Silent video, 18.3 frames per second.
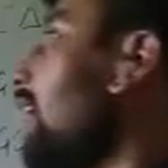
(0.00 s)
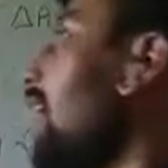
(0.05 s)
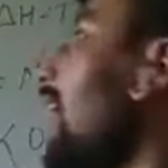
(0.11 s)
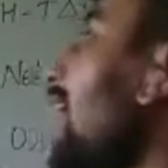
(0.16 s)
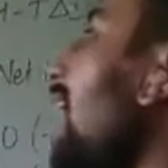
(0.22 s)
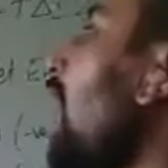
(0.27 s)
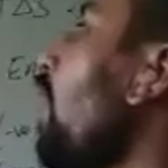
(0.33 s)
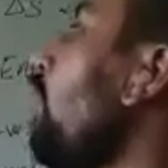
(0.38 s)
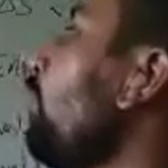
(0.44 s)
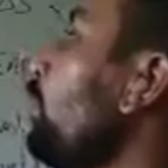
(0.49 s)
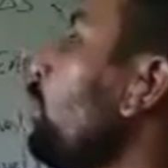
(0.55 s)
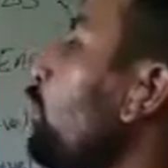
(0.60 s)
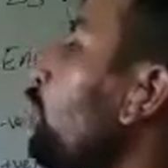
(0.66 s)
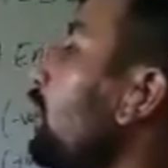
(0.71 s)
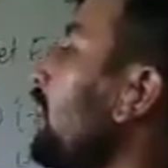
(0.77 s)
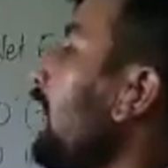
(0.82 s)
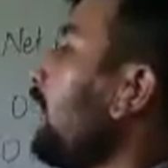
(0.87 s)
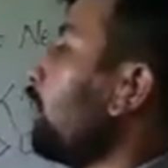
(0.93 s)
How we
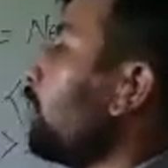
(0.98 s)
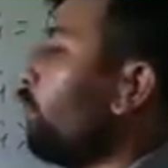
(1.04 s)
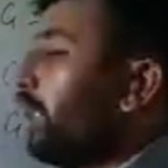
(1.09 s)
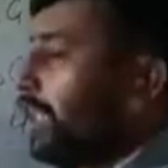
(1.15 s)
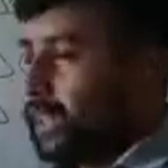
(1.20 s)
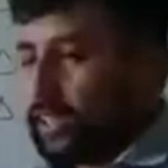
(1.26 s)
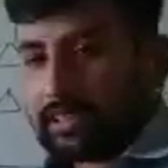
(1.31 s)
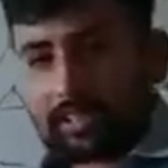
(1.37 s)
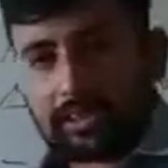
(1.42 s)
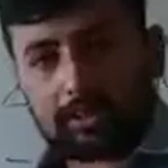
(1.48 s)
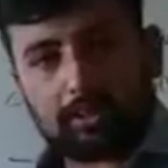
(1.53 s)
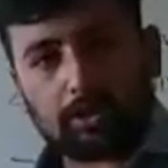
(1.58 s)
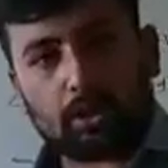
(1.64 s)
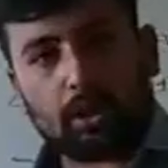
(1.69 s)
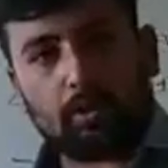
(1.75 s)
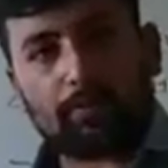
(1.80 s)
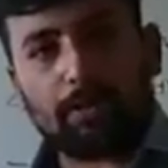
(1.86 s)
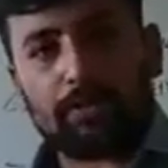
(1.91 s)
should calculate the
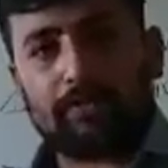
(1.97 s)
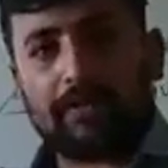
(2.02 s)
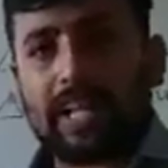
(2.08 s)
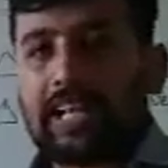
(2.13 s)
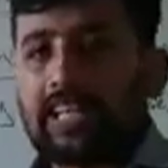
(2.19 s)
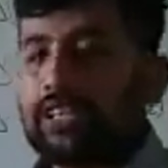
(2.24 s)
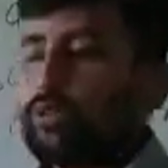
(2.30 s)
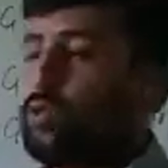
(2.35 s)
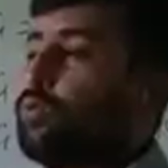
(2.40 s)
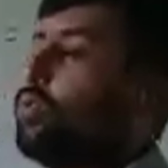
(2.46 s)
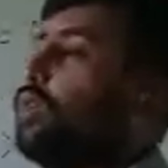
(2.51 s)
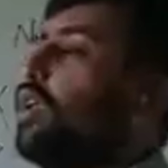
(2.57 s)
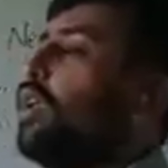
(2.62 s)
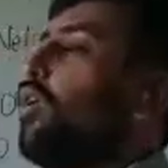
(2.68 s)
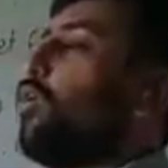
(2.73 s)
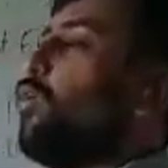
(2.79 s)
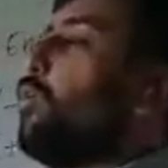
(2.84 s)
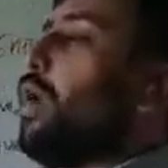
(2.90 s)
entropy value?
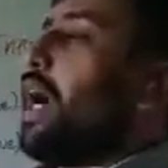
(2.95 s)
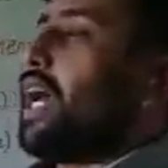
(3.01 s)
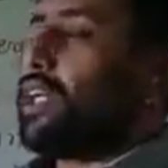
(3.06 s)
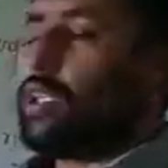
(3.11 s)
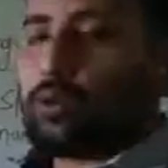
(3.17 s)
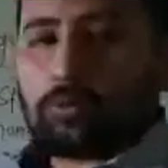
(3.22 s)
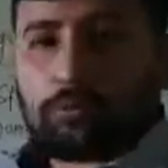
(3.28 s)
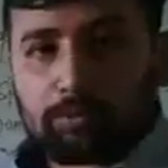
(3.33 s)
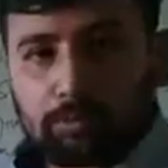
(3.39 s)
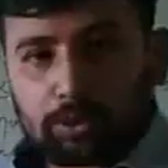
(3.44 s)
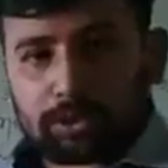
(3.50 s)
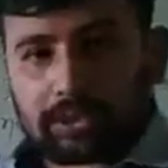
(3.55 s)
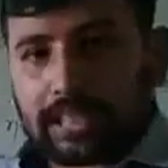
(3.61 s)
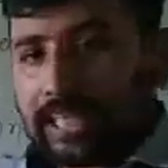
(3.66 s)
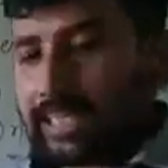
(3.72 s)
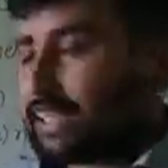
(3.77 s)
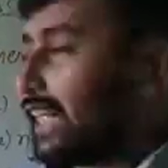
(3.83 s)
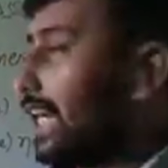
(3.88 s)
Where to put
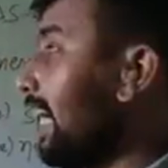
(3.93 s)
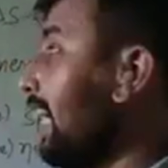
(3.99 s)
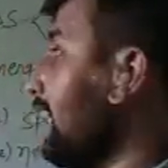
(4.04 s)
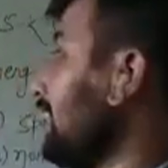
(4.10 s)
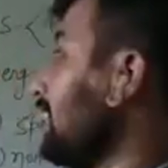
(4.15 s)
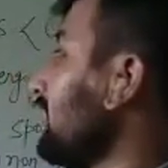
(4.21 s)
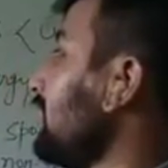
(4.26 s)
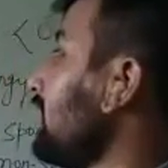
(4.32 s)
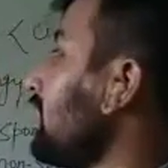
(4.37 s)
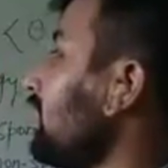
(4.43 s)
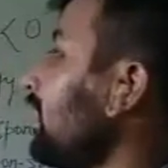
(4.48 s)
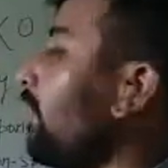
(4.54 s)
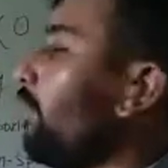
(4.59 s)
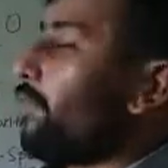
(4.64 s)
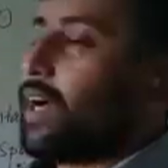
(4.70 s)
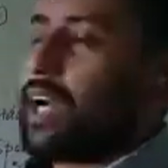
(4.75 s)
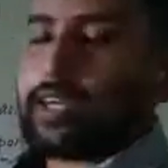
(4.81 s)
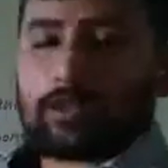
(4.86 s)
delta H
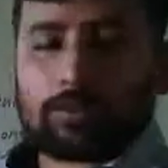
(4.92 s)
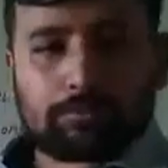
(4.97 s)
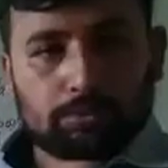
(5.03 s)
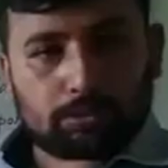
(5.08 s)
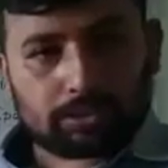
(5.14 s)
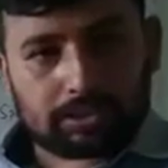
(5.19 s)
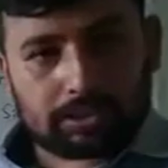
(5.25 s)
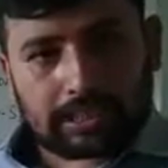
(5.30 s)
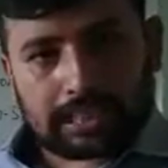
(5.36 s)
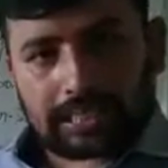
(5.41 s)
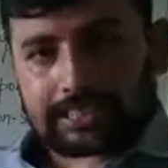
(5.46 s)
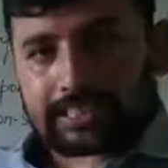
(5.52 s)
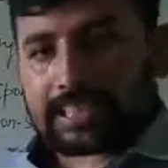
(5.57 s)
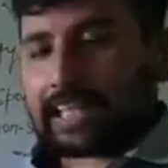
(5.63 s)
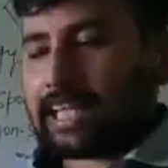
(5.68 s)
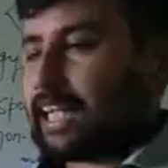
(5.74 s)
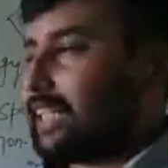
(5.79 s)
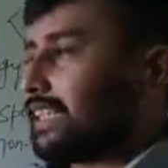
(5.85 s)
system? Where to put
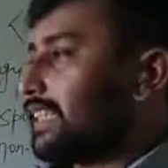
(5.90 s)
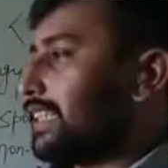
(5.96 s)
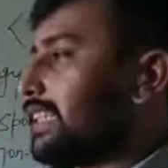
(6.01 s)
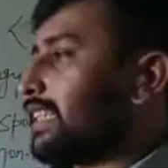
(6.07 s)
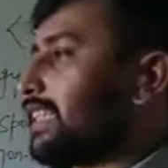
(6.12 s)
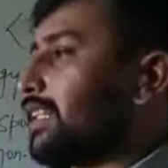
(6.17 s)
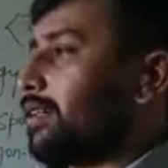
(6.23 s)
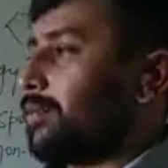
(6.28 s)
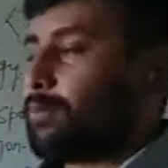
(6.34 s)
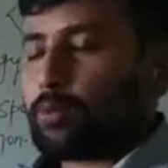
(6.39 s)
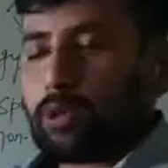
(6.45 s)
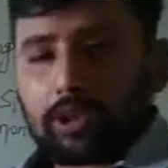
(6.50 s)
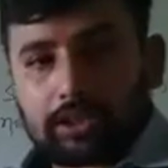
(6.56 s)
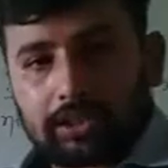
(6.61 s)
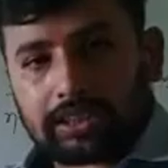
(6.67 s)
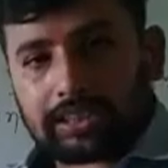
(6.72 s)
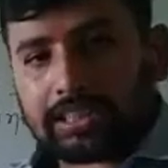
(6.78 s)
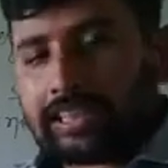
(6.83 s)
delta H system
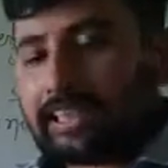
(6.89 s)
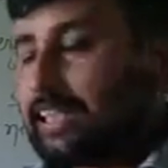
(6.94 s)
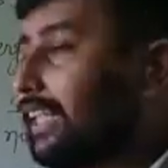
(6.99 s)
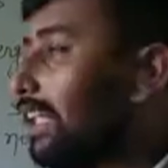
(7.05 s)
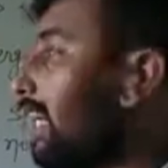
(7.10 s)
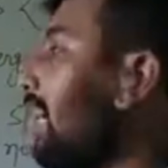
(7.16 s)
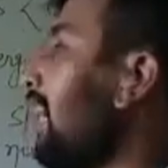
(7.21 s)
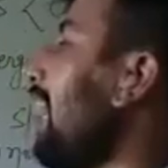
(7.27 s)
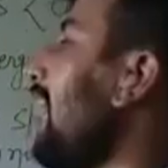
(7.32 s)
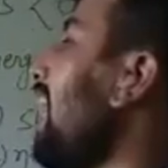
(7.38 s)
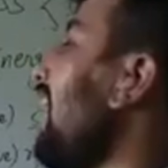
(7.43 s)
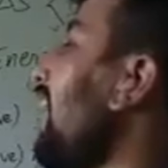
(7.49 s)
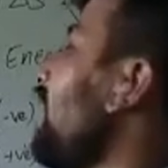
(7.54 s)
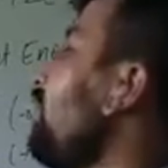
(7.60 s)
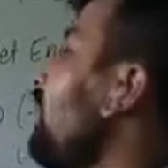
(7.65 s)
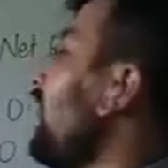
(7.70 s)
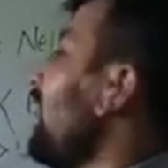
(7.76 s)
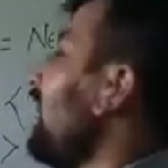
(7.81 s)
upon T?
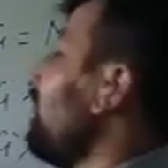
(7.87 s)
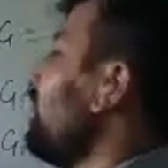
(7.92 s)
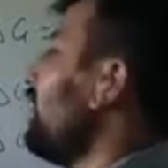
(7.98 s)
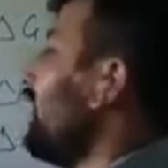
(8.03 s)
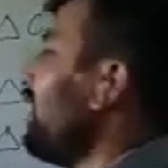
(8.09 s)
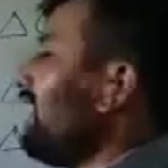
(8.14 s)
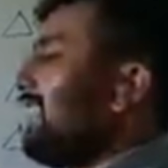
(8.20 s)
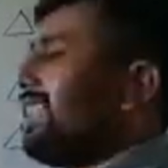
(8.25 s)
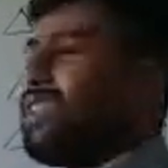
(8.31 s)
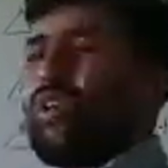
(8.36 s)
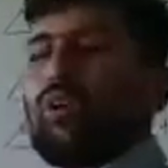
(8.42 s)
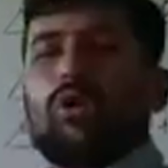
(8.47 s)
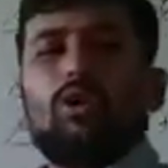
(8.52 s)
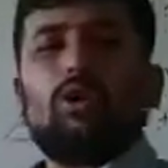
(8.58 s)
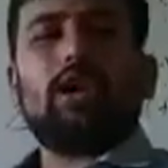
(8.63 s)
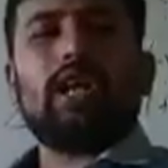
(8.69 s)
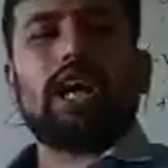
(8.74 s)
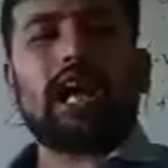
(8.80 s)
How I have done this?
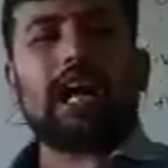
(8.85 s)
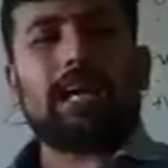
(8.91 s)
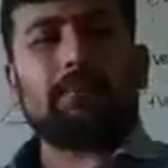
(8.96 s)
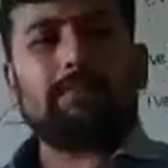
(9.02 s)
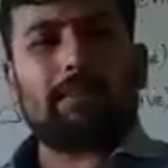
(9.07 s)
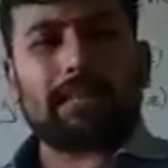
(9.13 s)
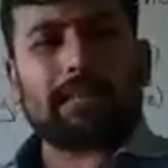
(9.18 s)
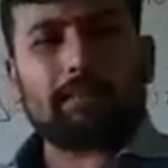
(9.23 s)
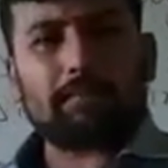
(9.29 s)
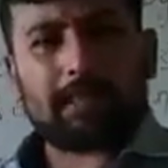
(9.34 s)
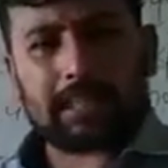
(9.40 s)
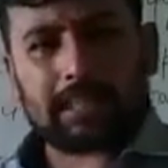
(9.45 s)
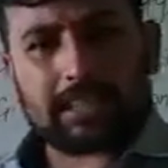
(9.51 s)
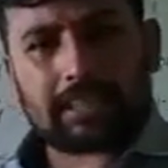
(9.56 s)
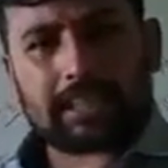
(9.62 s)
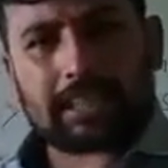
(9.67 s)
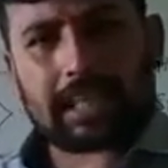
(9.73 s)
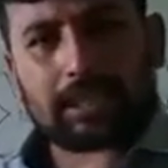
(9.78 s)
All are
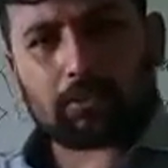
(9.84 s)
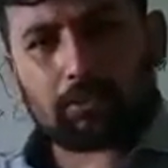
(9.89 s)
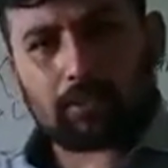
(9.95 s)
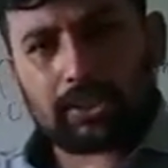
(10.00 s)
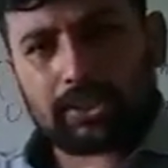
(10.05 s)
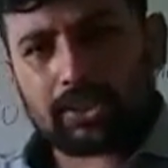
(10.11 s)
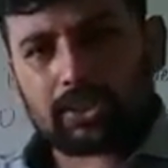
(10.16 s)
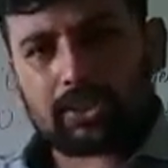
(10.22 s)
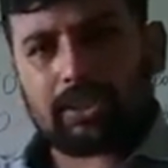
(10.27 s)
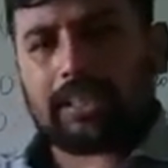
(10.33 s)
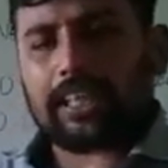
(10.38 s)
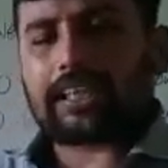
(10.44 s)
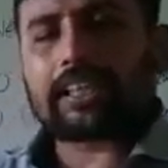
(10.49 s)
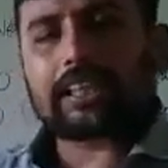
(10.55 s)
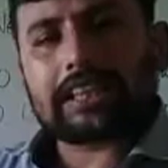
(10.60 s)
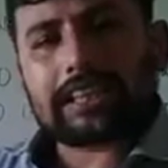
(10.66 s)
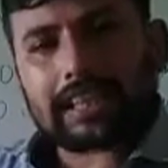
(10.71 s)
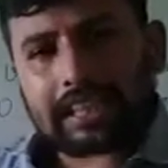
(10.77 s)
mathematical calculation,
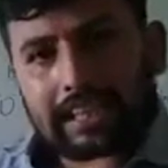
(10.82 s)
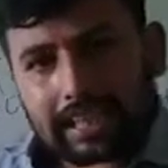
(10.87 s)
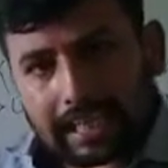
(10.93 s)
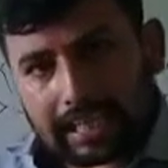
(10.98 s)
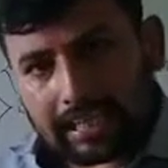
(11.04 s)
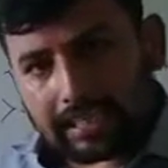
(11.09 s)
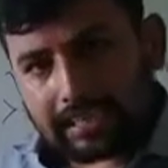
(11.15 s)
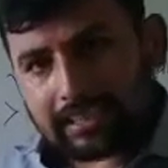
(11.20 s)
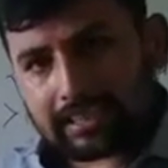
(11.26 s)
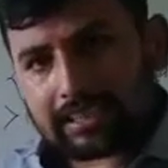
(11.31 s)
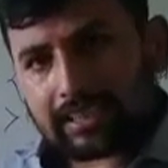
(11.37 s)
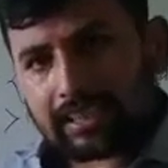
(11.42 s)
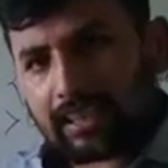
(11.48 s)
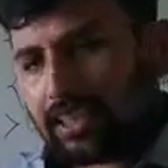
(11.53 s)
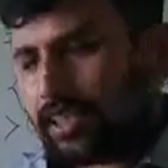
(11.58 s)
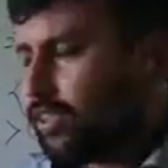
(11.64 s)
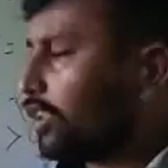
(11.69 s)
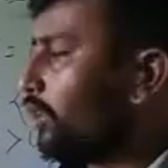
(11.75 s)
nothing else.
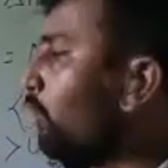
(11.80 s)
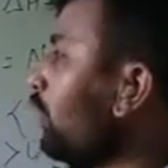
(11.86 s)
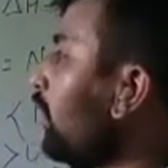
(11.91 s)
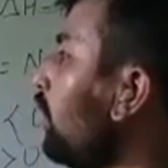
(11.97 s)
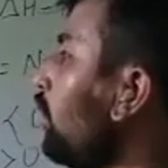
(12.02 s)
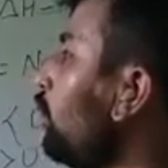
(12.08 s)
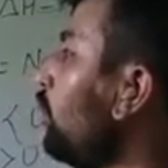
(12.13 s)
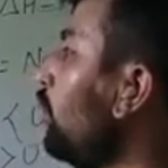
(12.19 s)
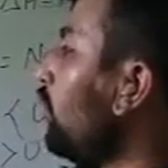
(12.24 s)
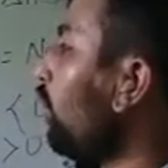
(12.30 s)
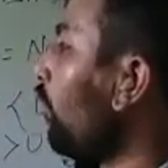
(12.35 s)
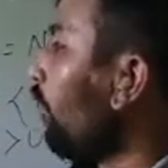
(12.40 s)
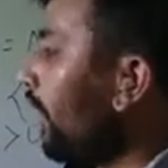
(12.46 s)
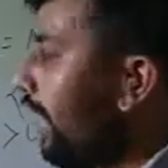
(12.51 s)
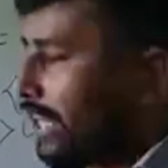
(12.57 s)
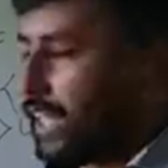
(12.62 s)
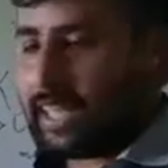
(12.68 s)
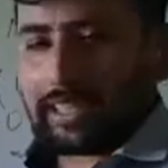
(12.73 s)
You can do it
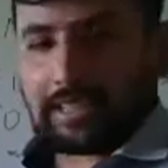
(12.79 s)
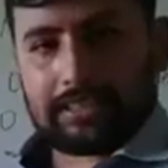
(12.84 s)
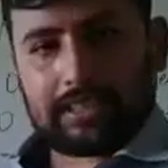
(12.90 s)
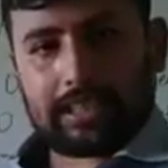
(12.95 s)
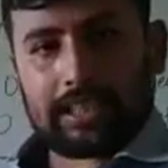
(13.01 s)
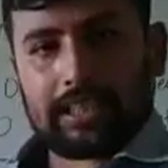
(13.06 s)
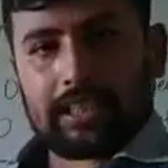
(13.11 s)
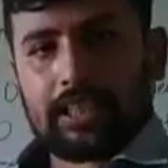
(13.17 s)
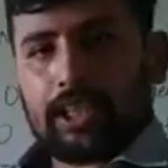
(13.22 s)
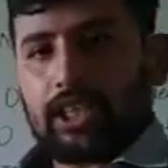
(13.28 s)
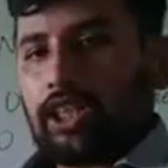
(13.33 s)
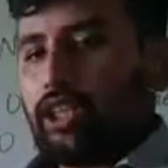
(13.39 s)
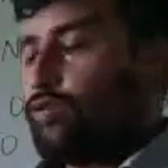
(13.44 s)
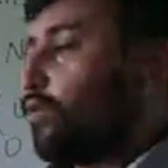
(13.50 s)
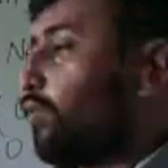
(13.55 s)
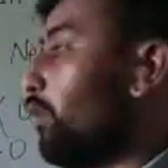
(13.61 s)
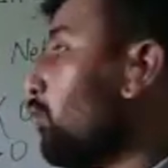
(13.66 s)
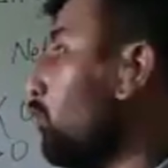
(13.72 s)
very easily. If
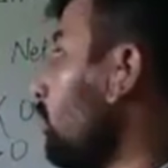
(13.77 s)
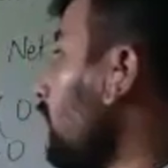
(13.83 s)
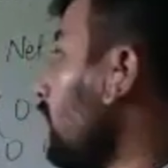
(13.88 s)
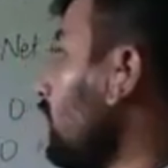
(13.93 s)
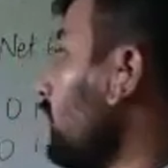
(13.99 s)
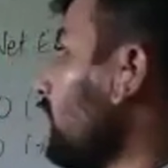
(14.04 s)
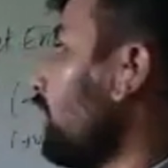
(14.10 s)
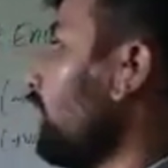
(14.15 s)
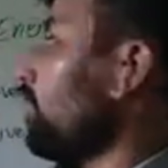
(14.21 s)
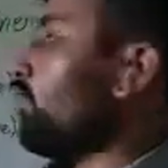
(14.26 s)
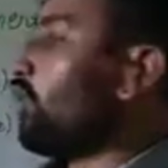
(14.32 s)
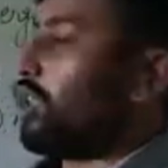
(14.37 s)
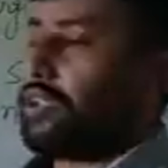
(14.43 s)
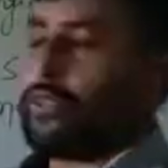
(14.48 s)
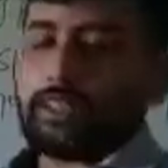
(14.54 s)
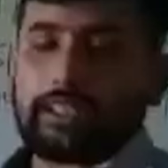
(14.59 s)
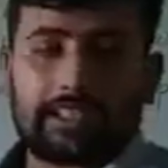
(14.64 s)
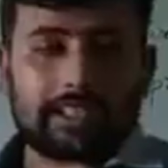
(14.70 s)
you want to take a screenshot,
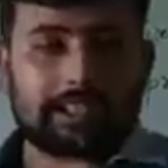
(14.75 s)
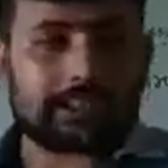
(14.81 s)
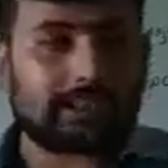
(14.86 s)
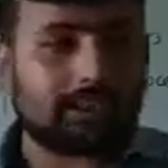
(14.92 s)
you can take a